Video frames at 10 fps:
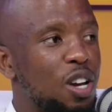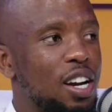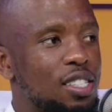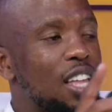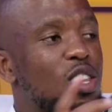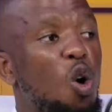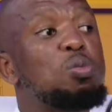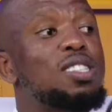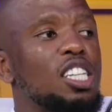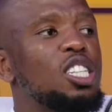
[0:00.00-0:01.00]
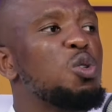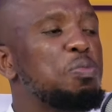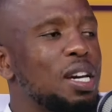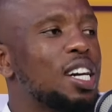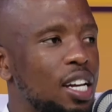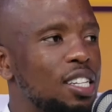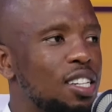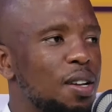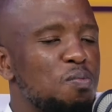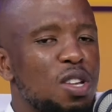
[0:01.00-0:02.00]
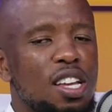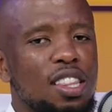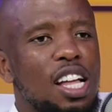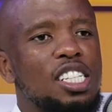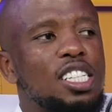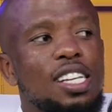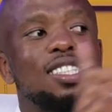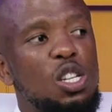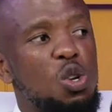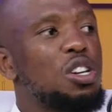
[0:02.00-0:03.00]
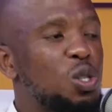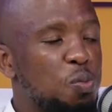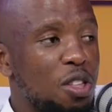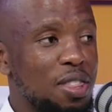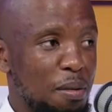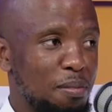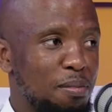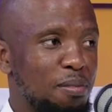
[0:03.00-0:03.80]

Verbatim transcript: You understand the obsession with being yeah. great? Then Jesus does not respond them.